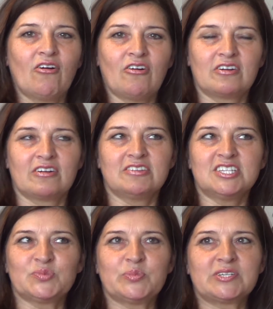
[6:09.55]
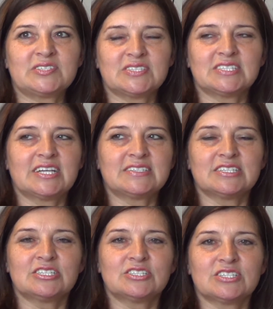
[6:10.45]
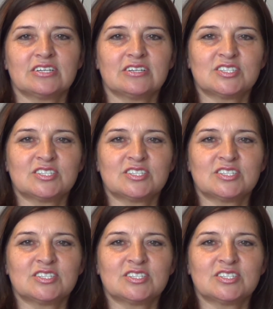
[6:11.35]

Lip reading: or this person doesn't